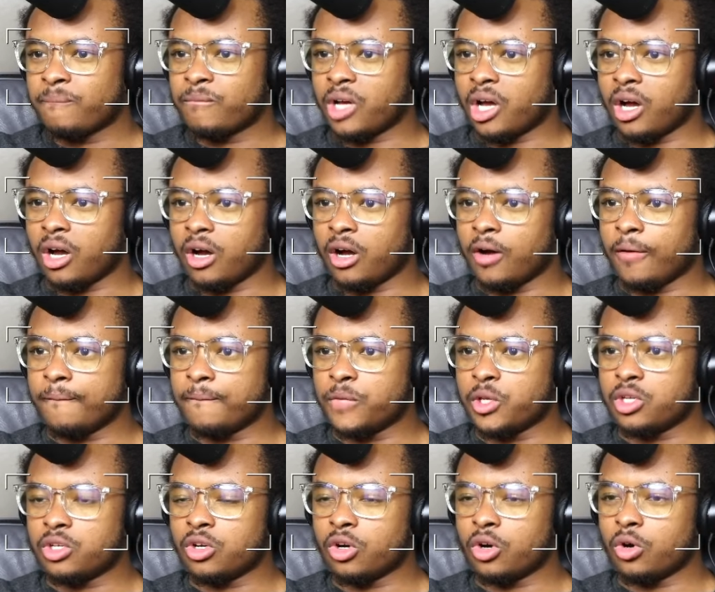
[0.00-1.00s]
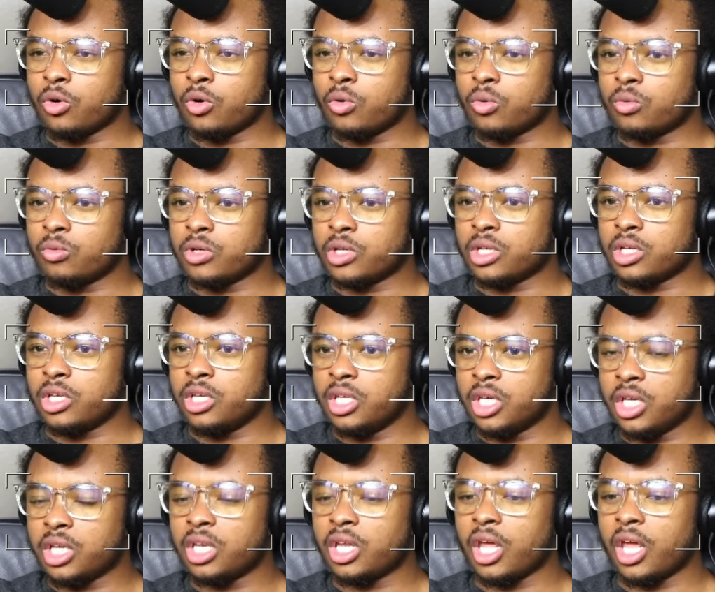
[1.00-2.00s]
You know,
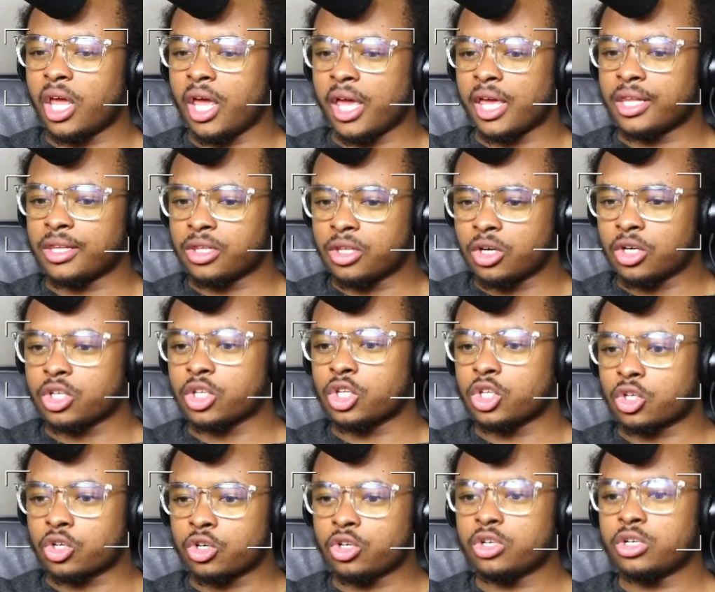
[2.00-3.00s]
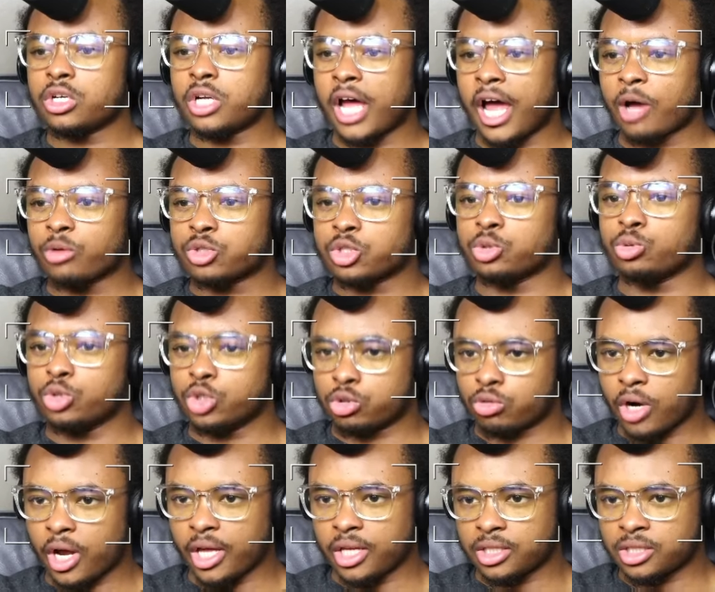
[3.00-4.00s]
get a look, learn how to
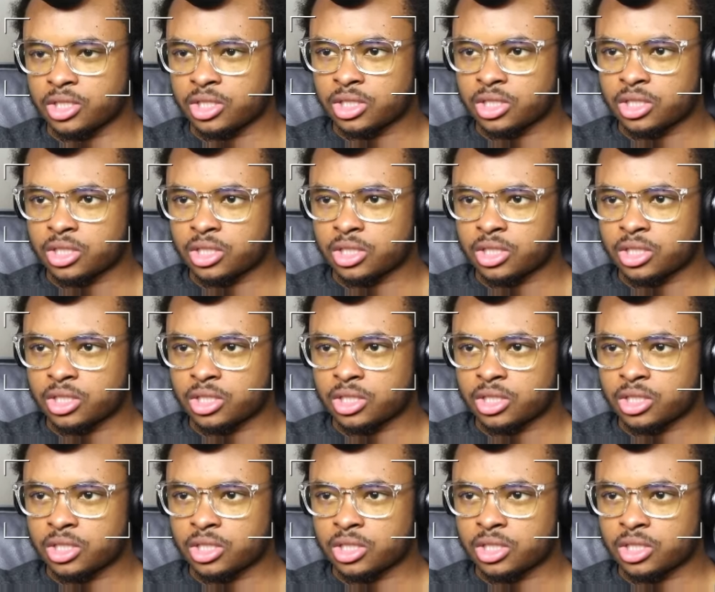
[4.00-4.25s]
dress